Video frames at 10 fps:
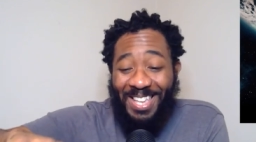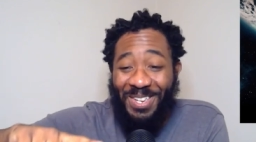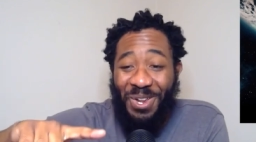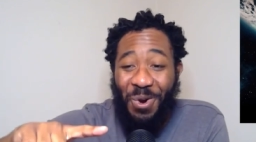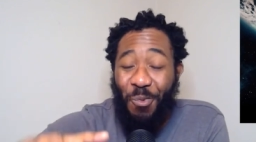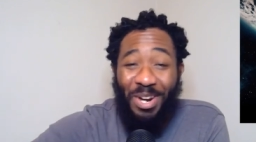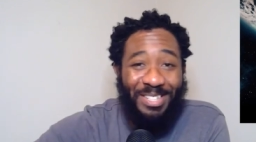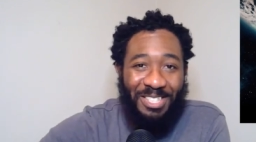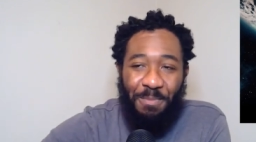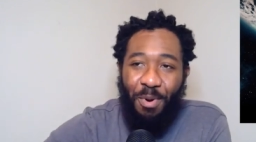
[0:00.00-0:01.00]
you know,
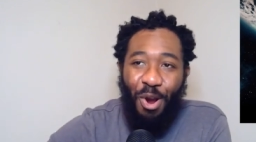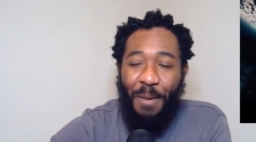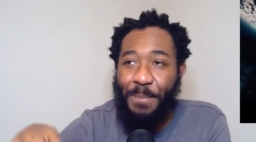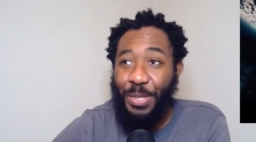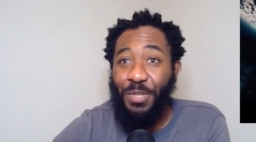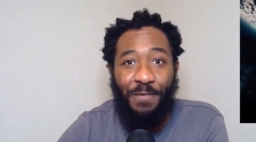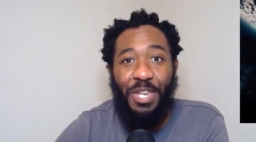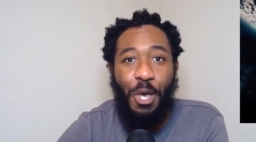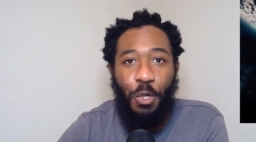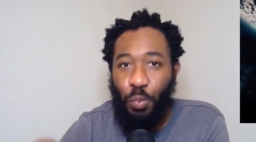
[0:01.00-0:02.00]
106 & Park, music
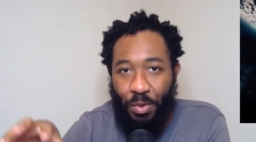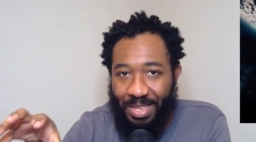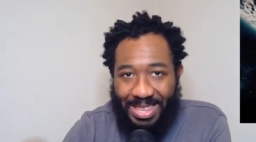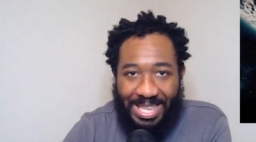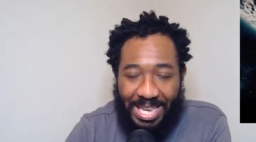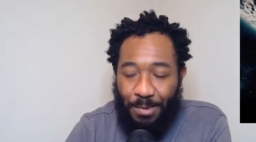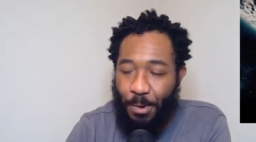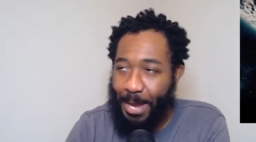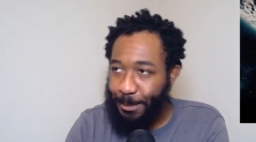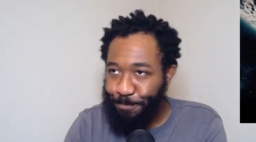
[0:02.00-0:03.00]
videos were the thing,
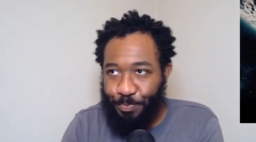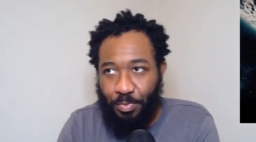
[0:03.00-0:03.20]
right?